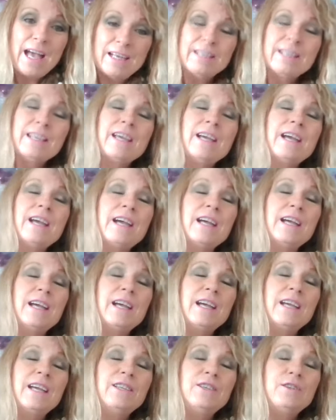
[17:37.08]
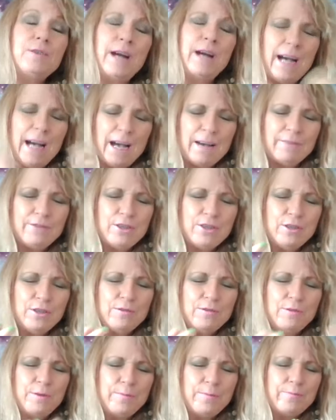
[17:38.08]
And you have
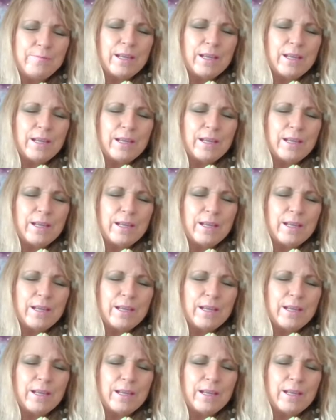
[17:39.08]
to